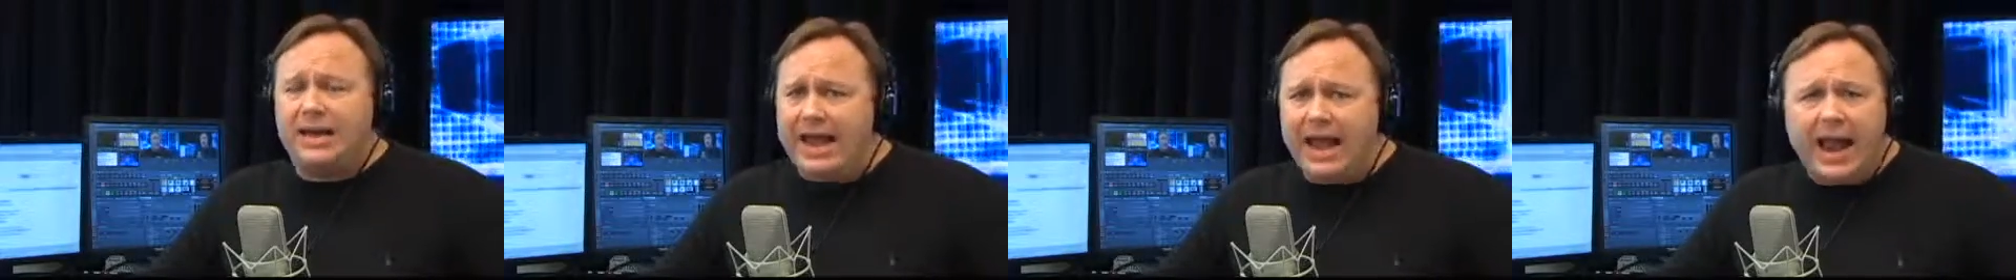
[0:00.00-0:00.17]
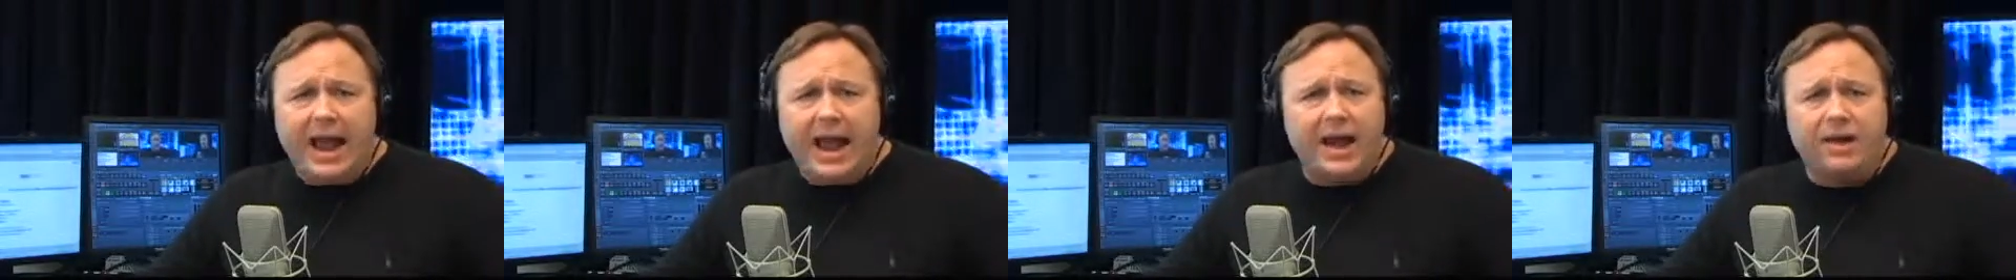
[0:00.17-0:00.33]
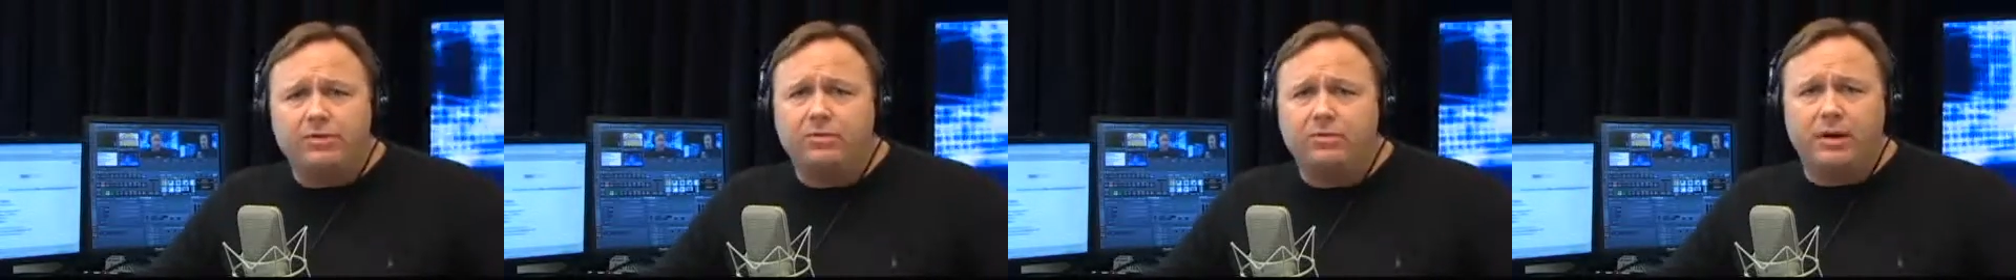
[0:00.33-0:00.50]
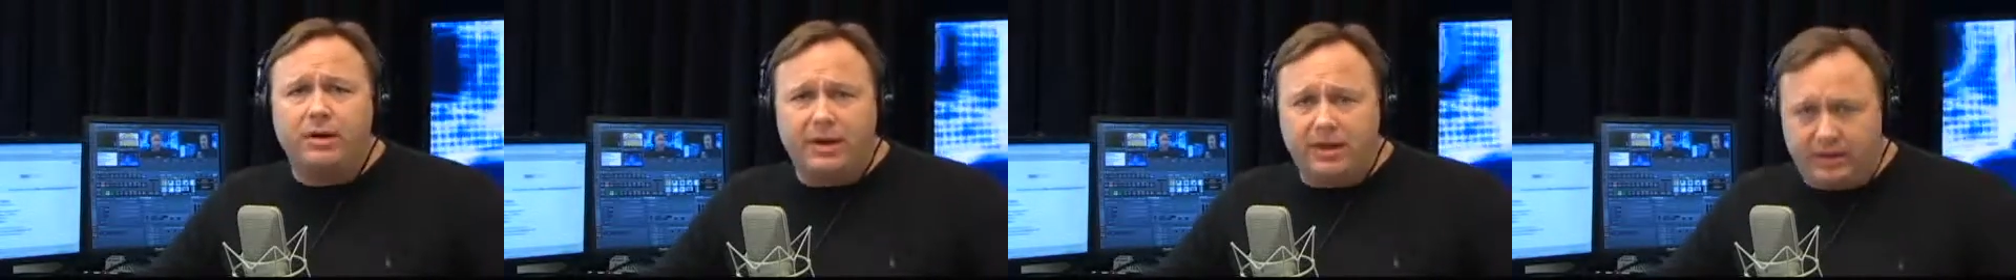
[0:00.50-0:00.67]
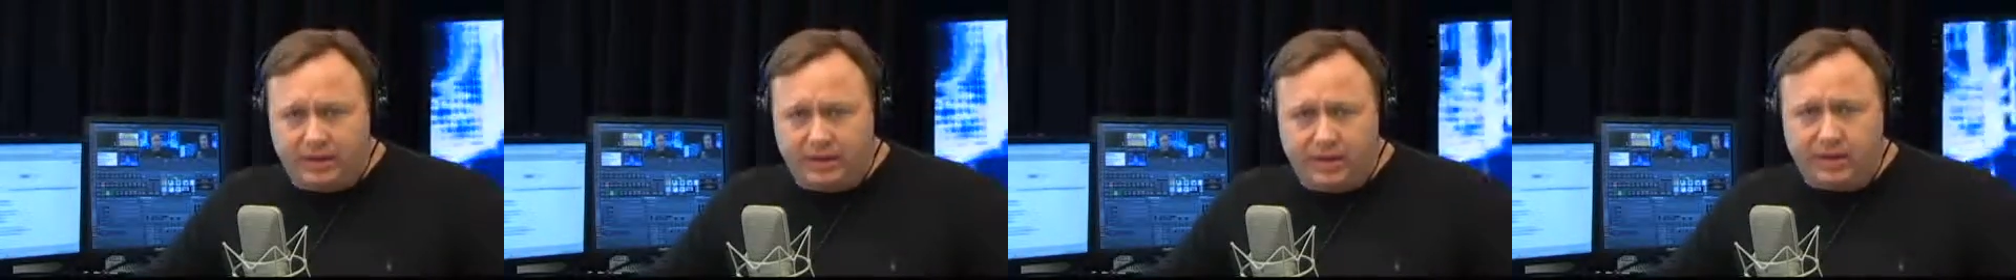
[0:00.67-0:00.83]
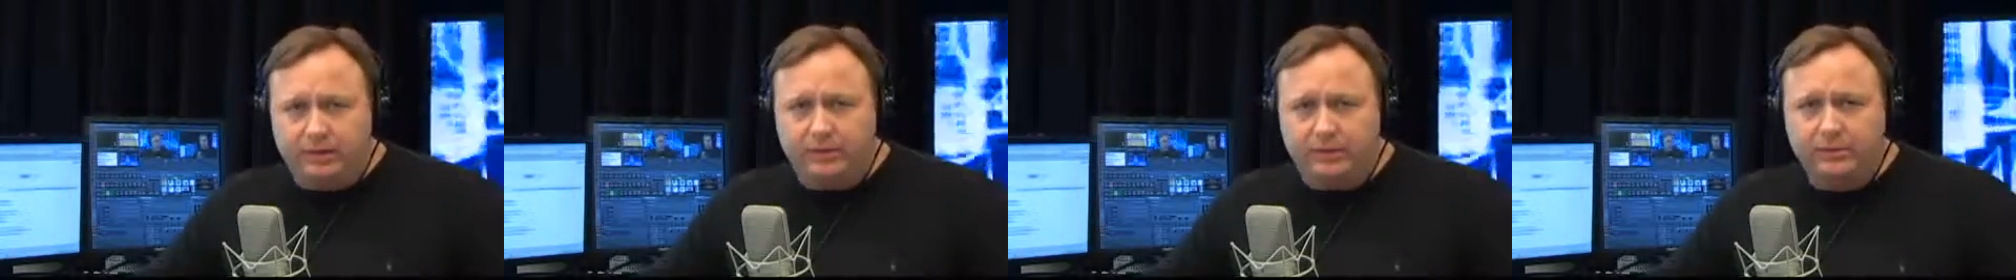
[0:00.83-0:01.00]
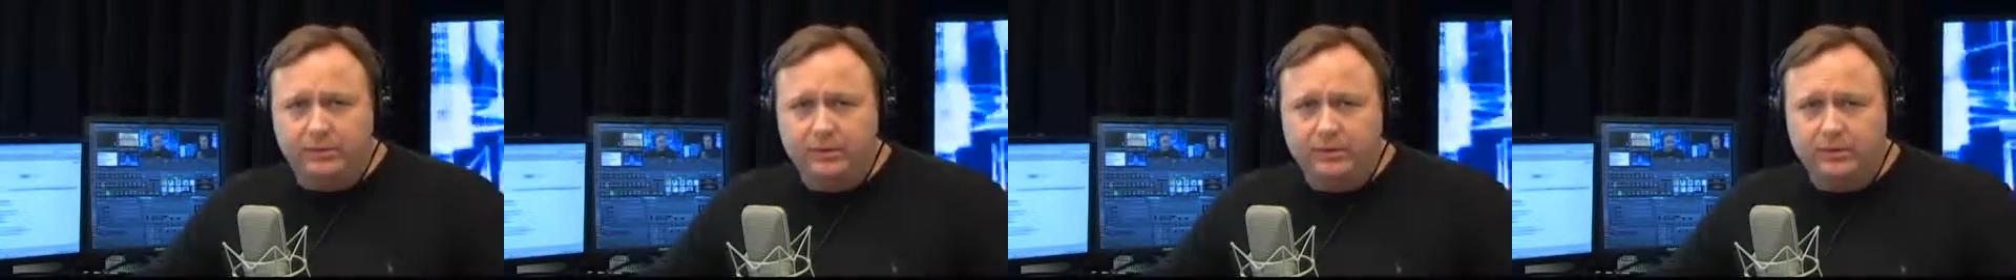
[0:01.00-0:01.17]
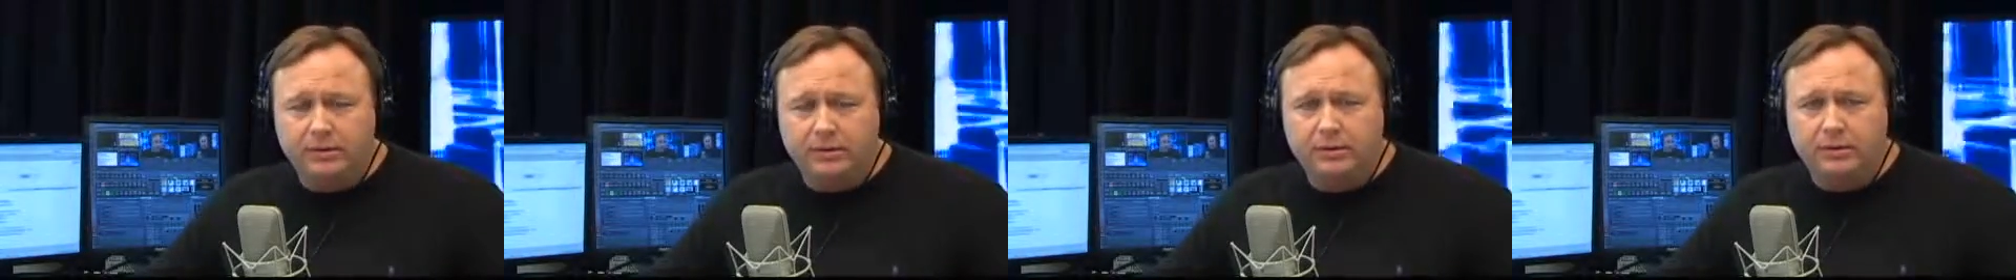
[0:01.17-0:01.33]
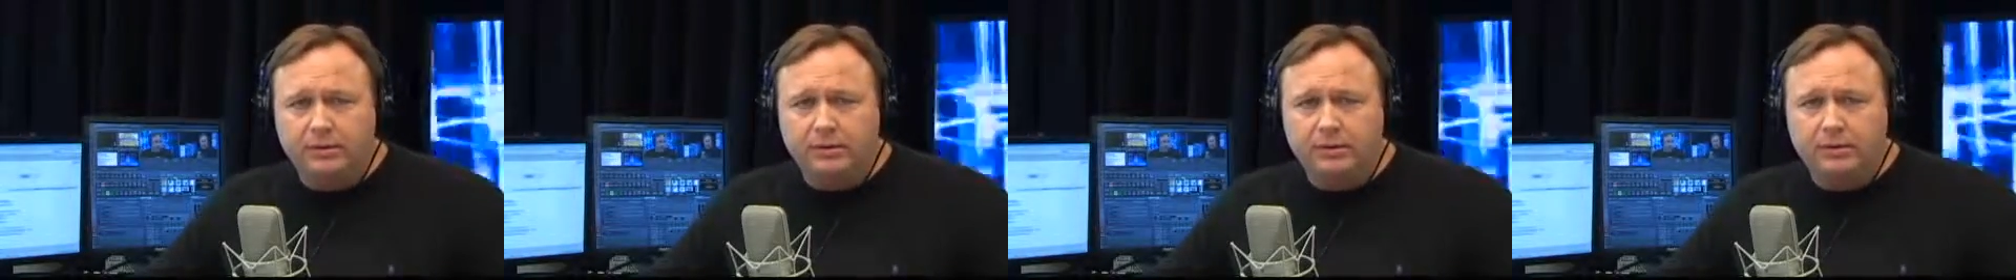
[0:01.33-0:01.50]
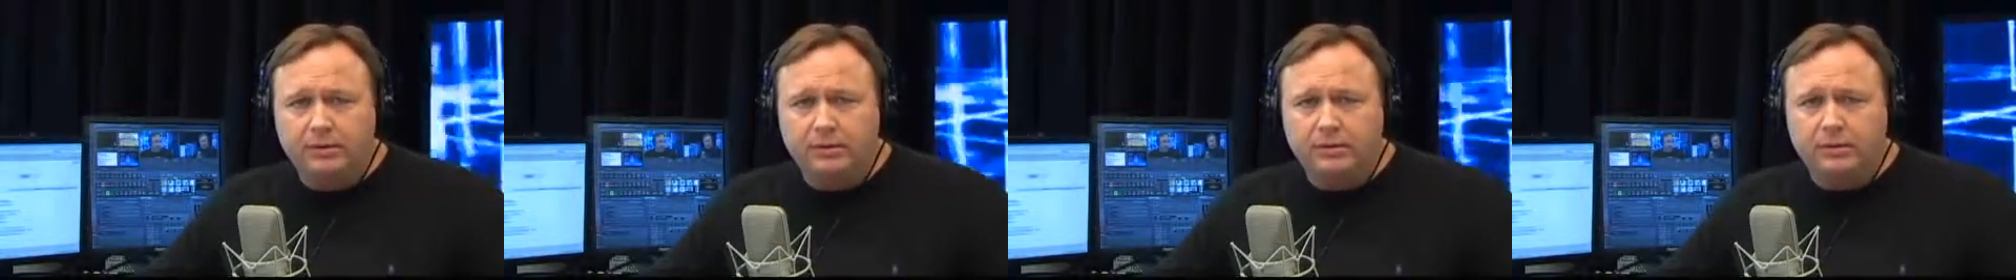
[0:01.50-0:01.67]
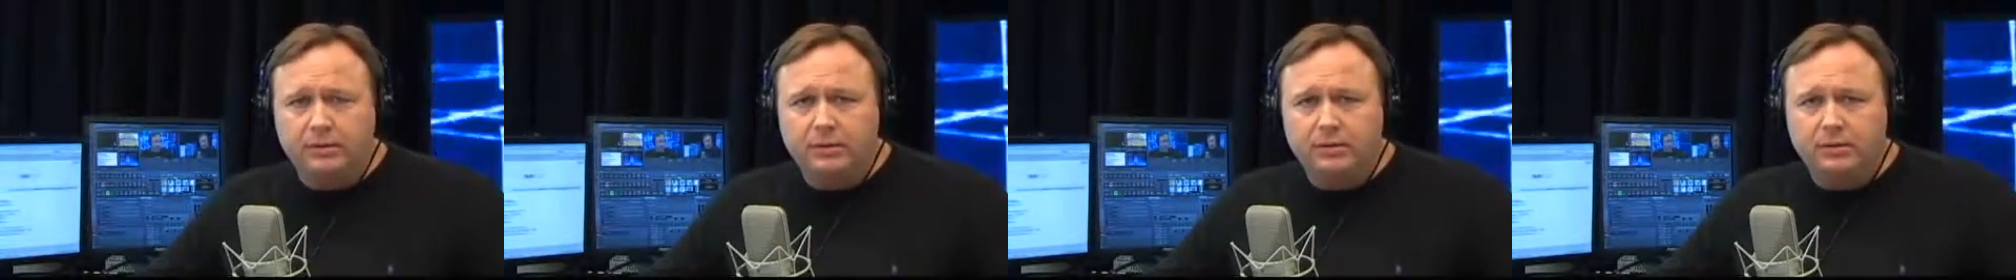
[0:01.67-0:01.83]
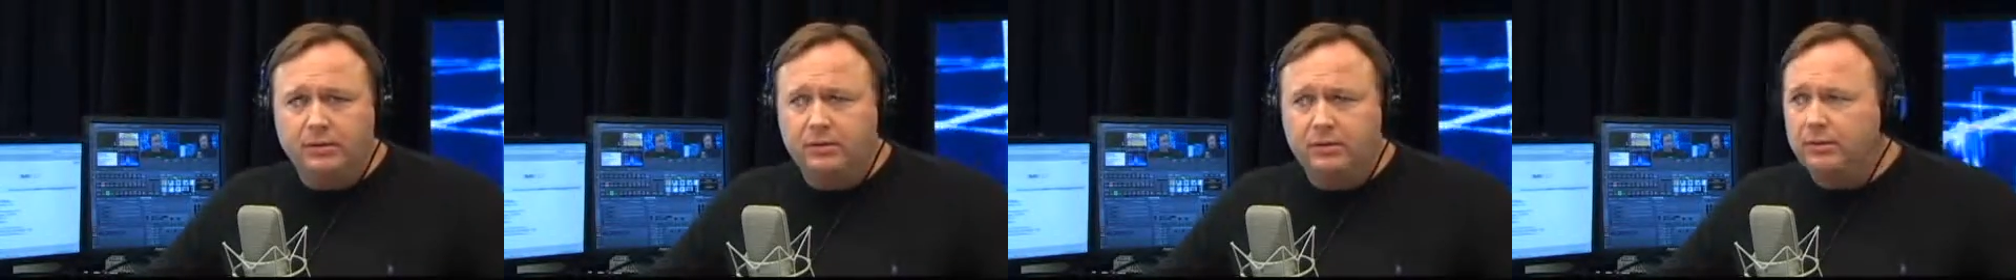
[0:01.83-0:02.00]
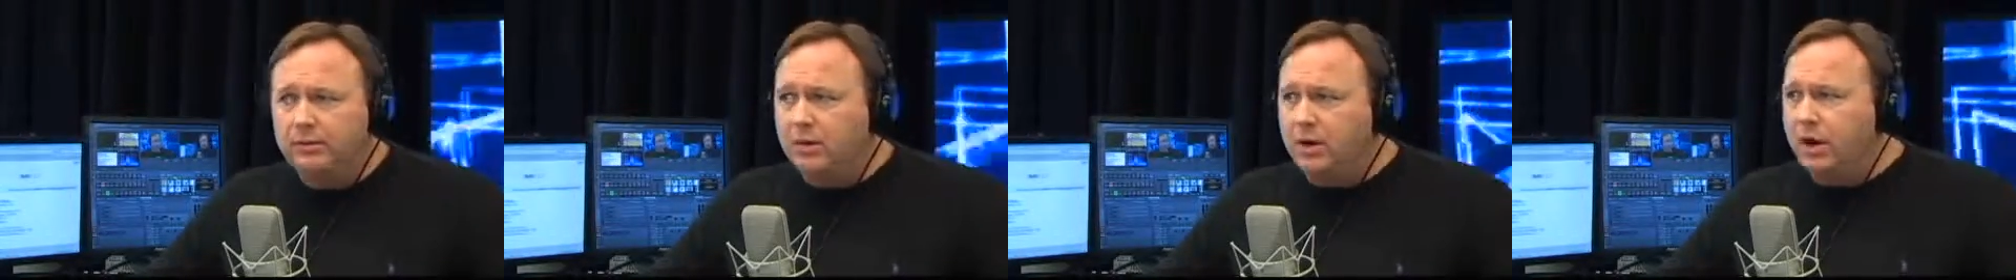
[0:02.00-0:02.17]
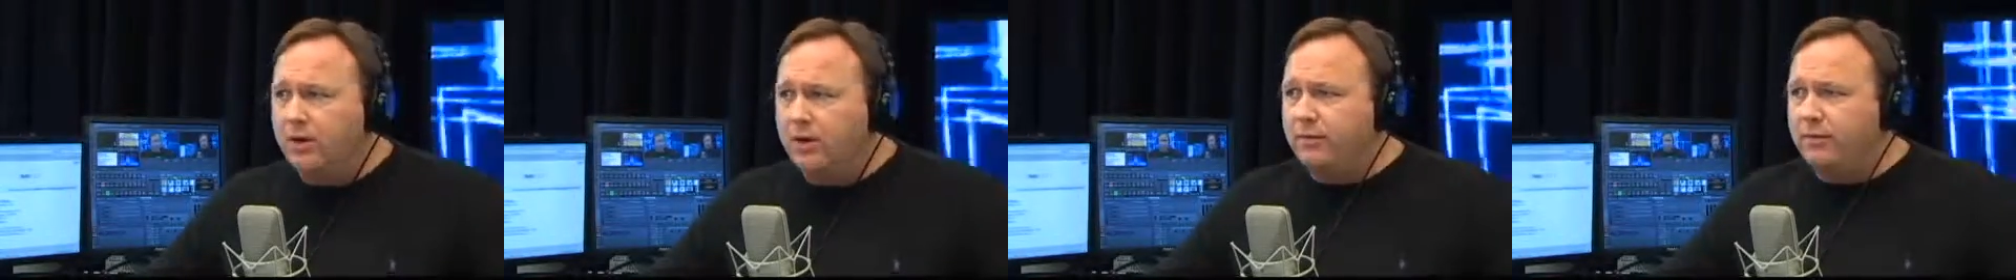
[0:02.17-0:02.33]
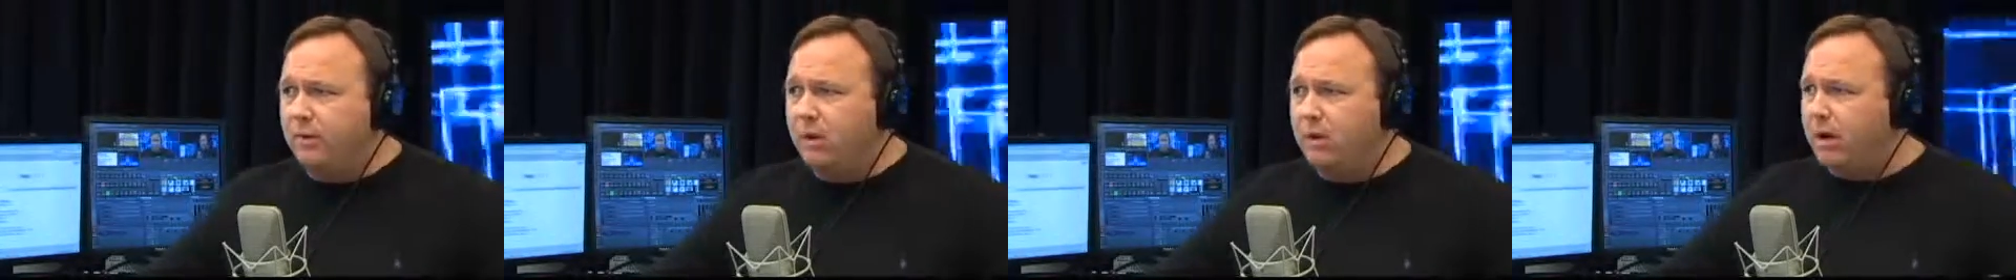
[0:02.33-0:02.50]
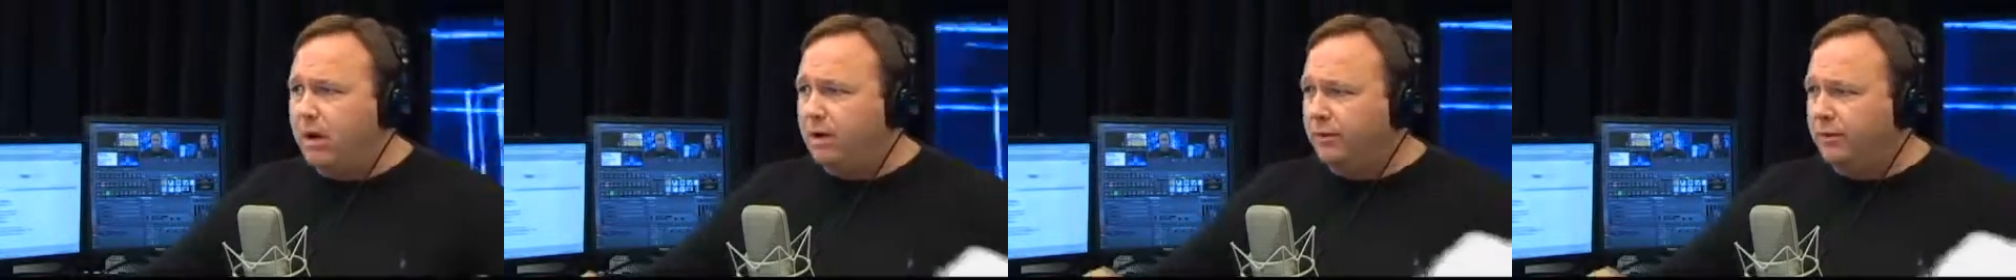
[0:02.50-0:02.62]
hand-wringing over all of